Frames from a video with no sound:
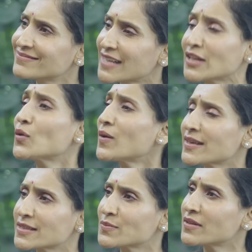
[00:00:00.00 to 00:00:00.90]
In your
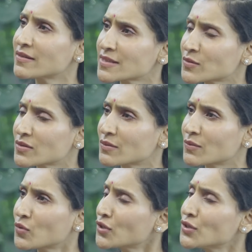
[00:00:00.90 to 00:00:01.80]
experience,
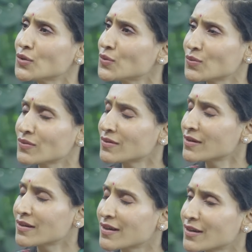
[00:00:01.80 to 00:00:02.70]
what do you
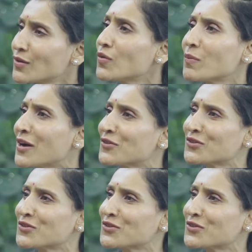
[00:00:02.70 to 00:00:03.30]
know about